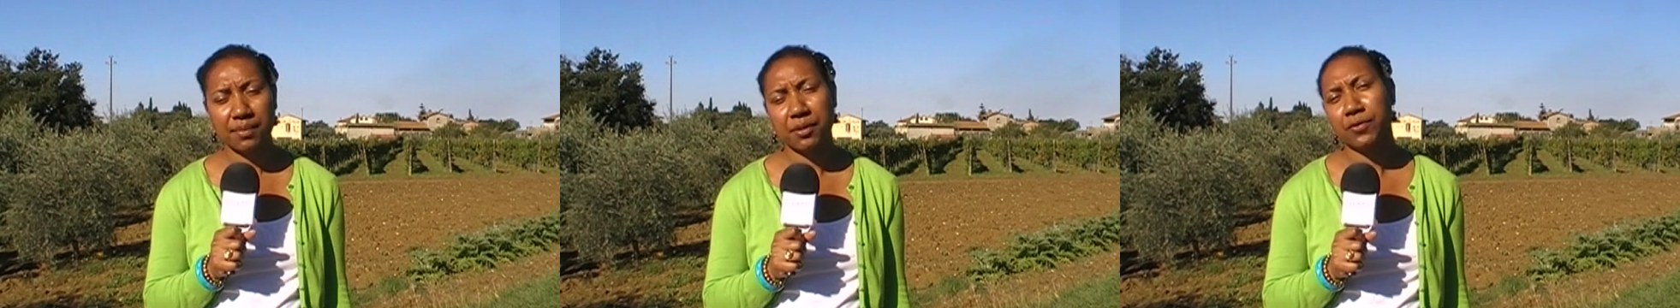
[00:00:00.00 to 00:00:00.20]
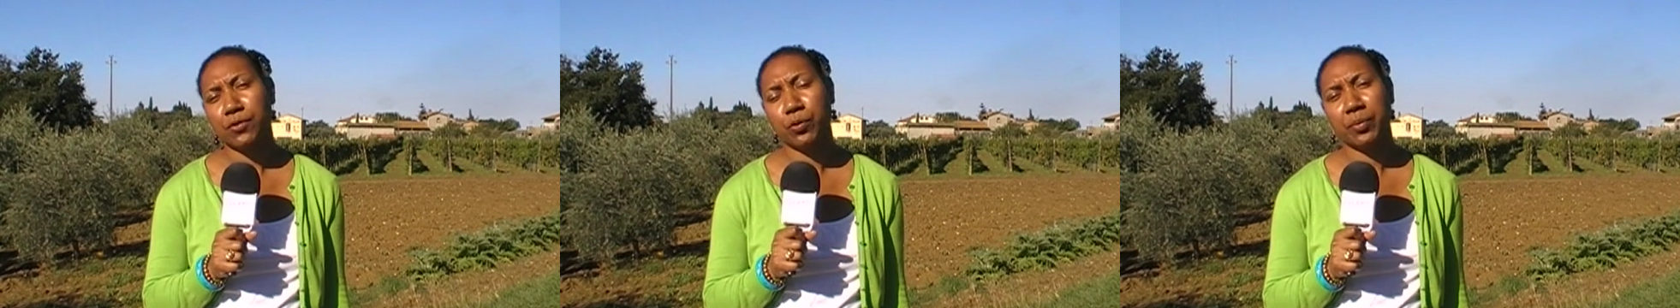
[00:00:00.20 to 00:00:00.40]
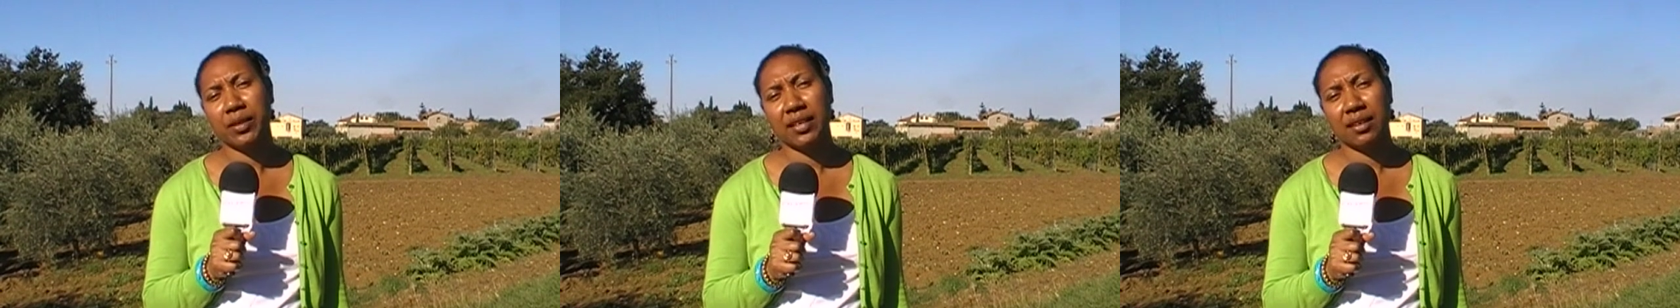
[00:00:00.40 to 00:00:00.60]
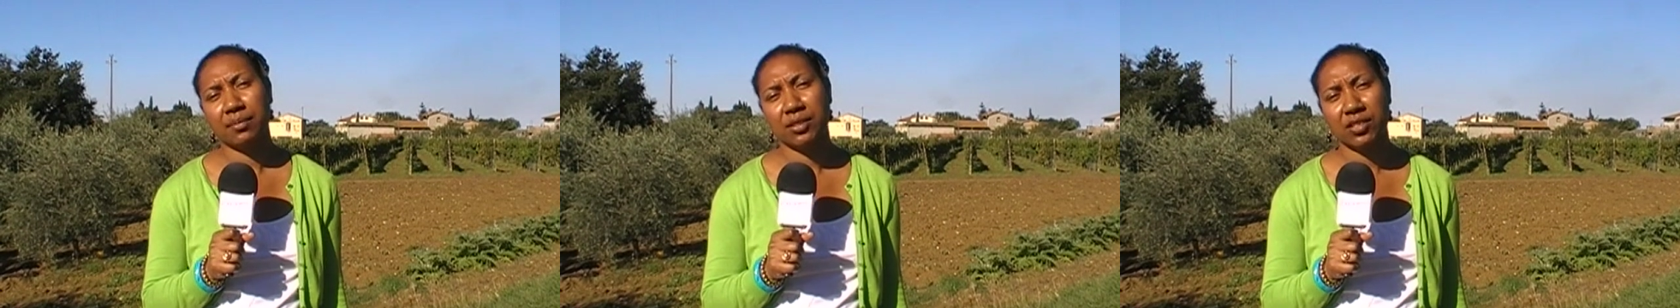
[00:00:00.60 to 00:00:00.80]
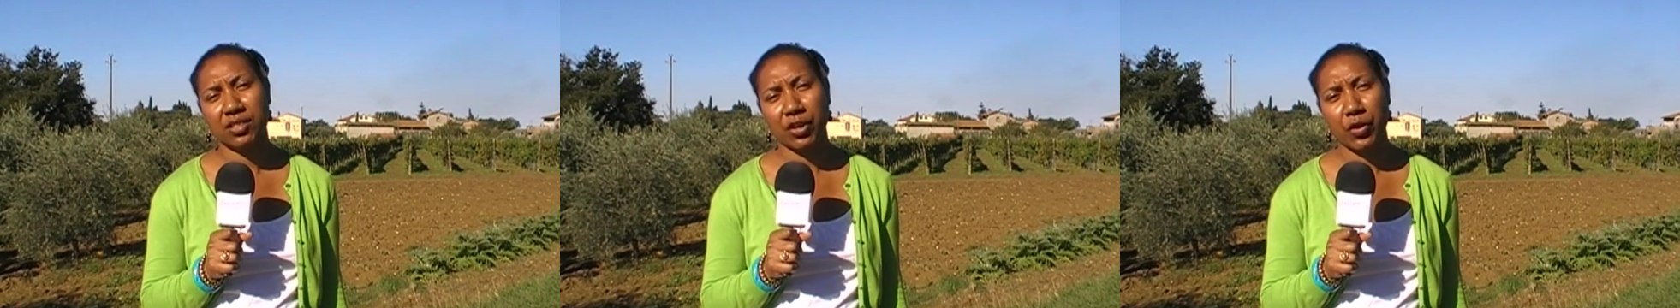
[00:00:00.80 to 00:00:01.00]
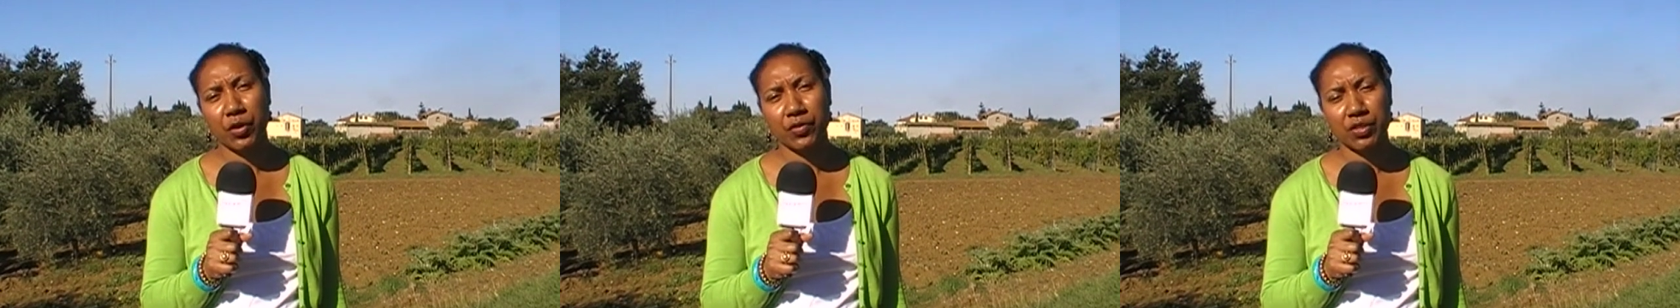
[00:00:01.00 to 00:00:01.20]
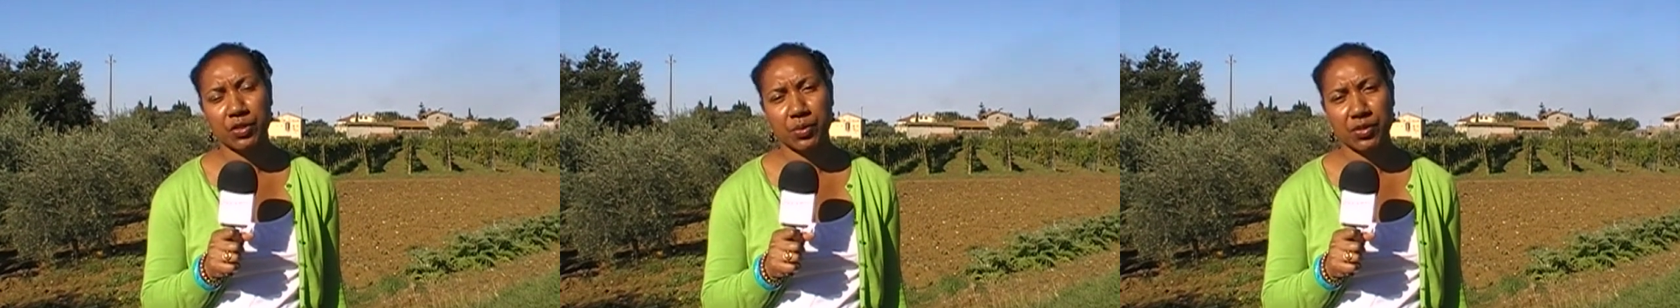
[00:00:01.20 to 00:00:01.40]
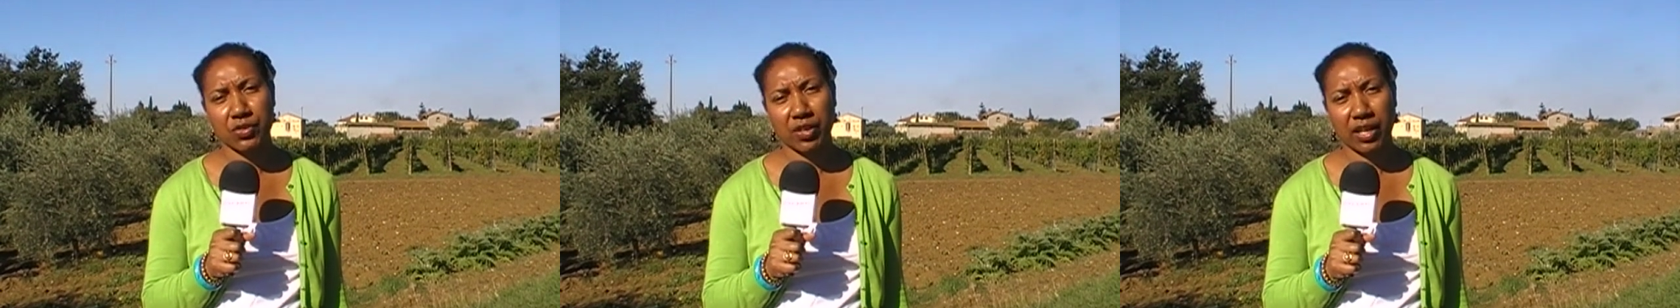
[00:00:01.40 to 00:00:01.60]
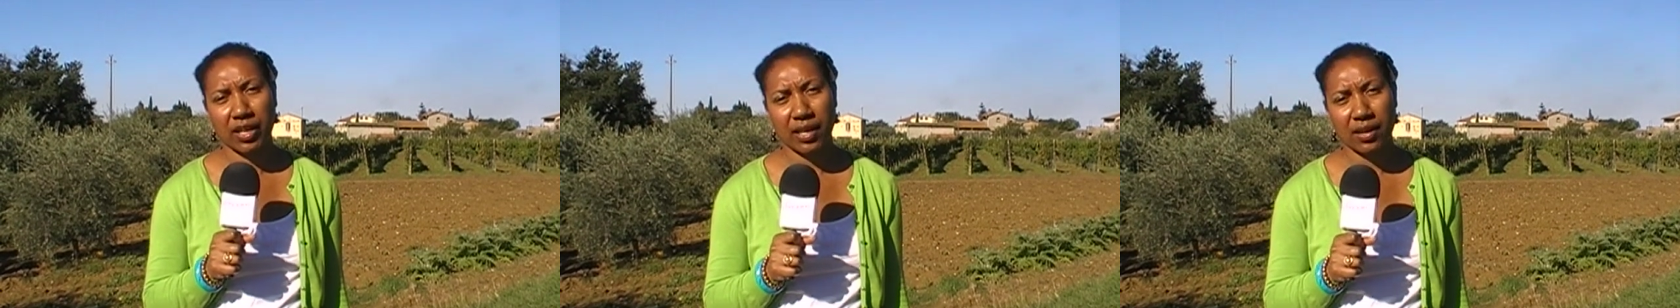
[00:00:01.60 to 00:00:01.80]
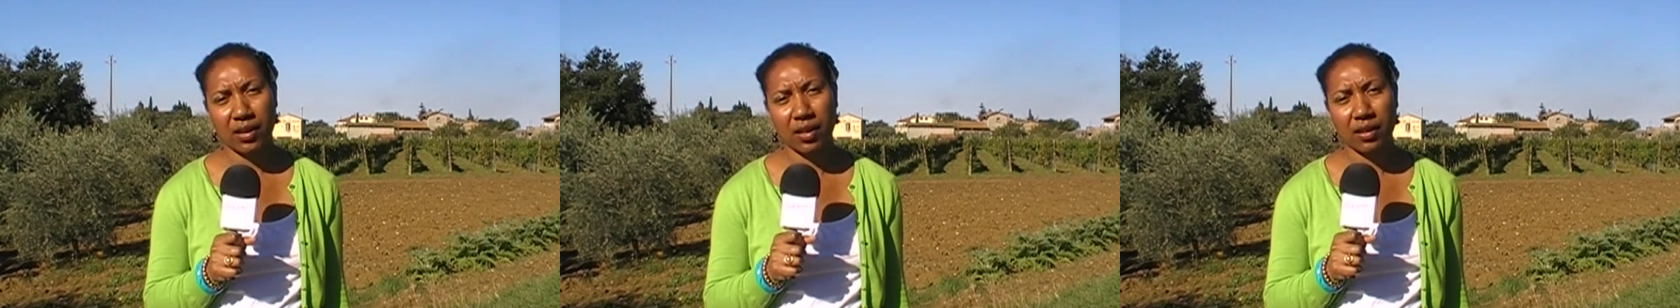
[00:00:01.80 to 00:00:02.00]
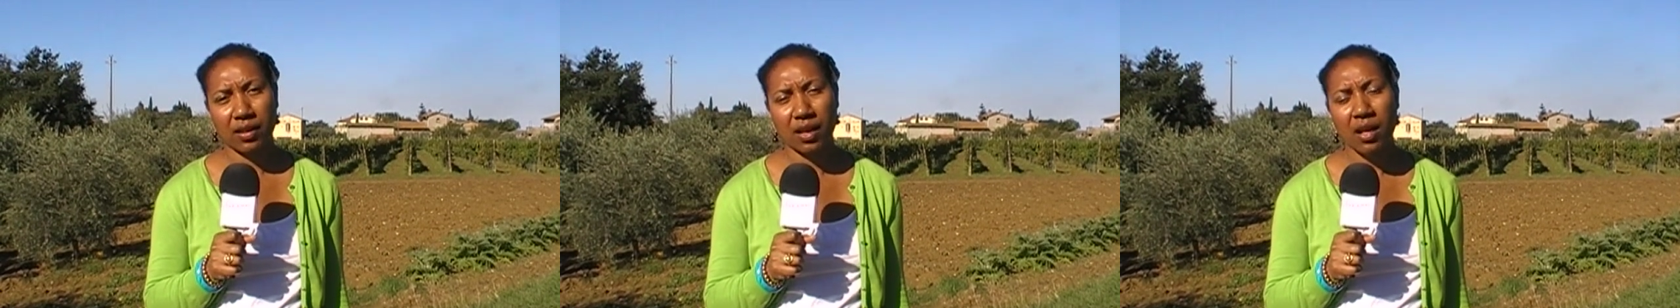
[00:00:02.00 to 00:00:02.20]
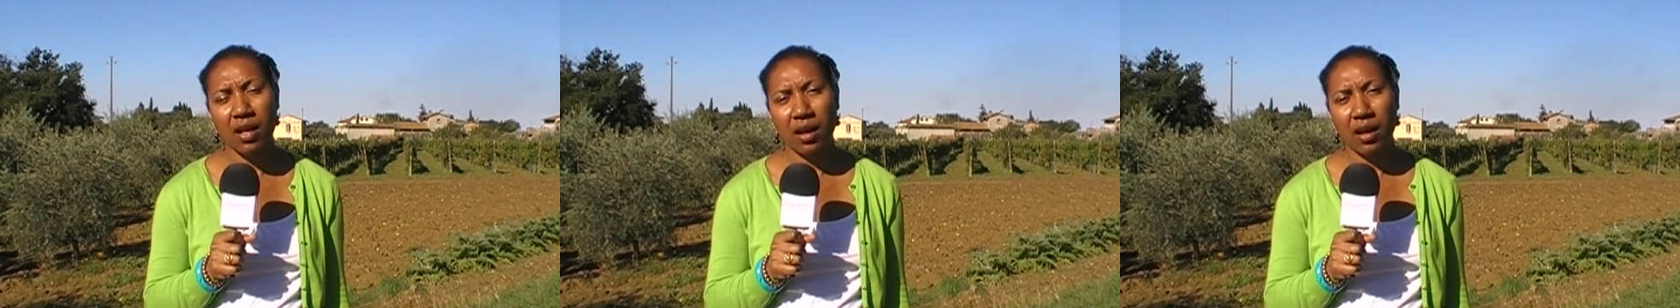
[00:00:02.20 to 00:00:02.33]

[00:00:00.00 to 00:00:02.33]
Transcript: before being able to go over to Australia on